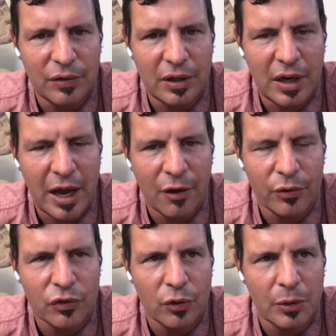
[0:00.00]
now
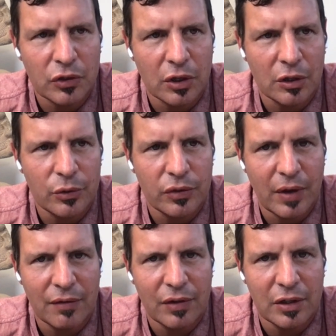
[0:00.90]
there's so much conclusive
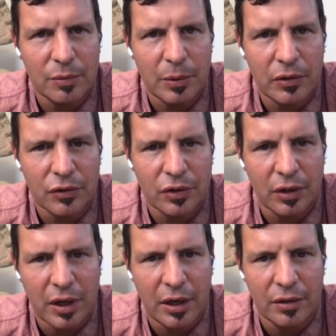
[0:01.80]
evidence, but there's still
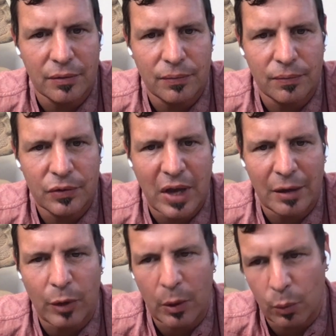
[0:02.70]
a kind of
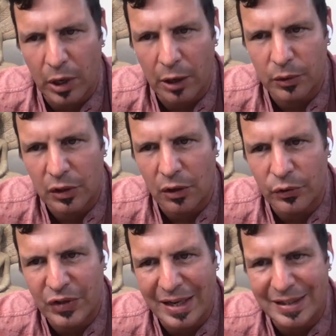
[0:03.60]
what I would call
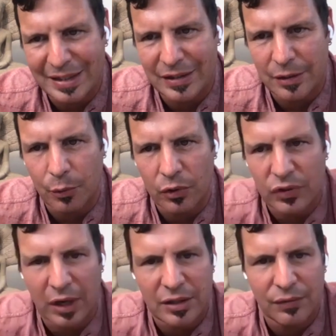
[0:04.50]
scientism or
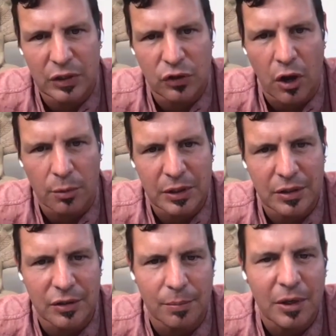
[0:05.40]
scientific
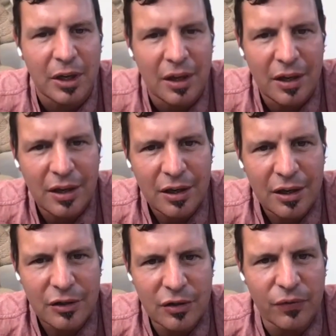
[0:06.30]
dogmatism
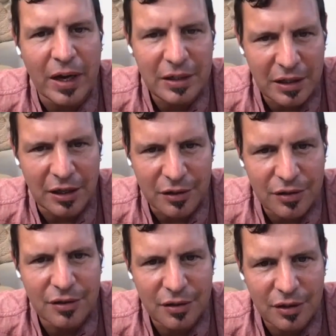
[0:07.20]
to fight
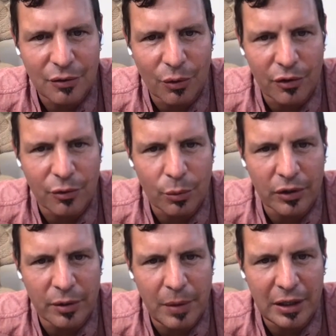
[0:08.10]
against in order to
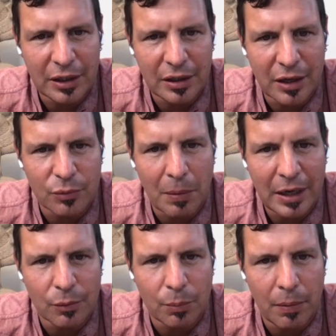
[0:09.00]
really make it as
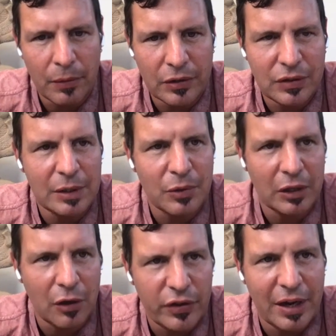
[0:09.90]
it seems like
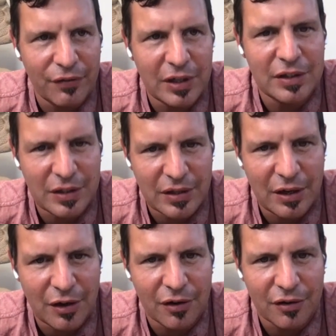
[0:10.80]
all the evidence is
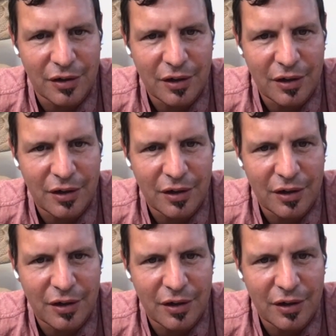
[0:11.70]
there,